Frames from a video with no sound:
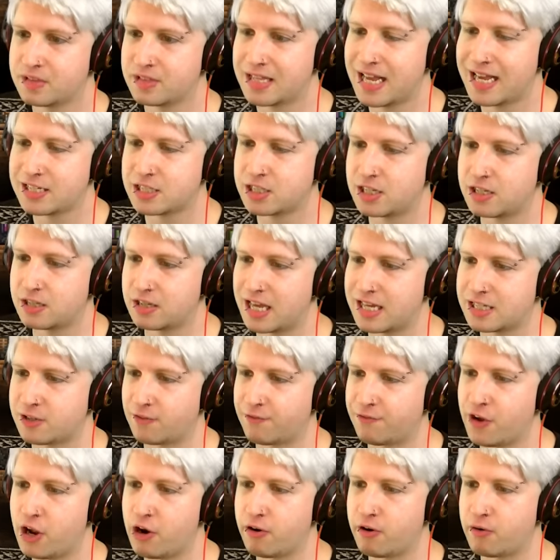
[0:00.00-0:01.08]
That's a, that's a
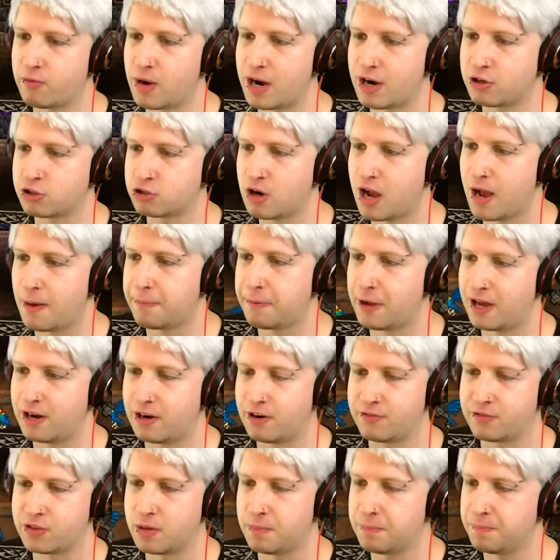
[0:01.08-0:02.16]
very rare drop out
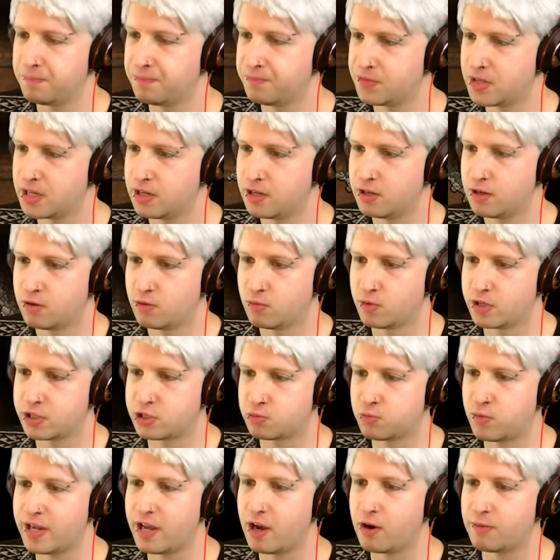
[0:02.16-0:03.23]
of them, which
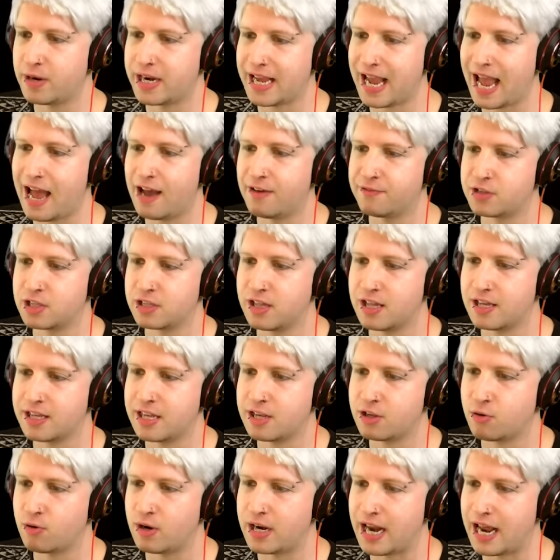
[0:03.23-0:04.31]
we already have the
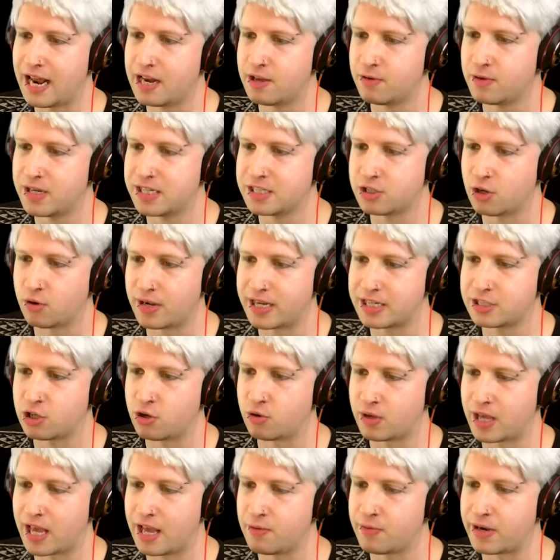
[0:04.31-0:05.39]
lucky coin anyway, so it's
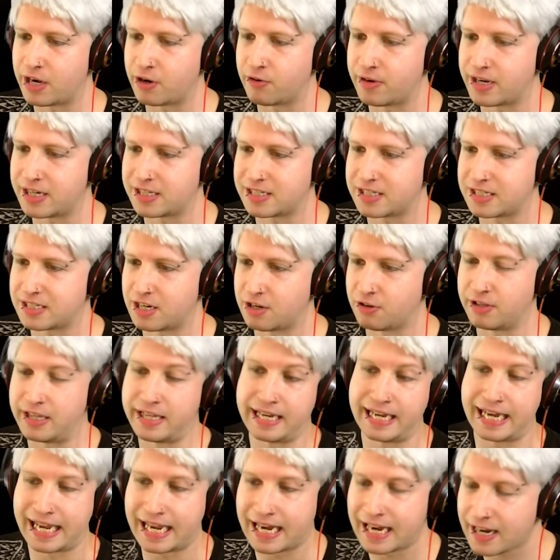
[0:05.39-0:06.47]
okay. We don't necessarily
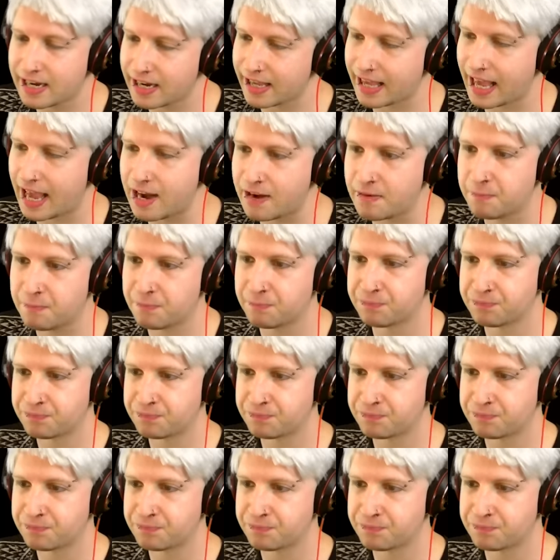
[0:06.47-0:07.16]
need it again.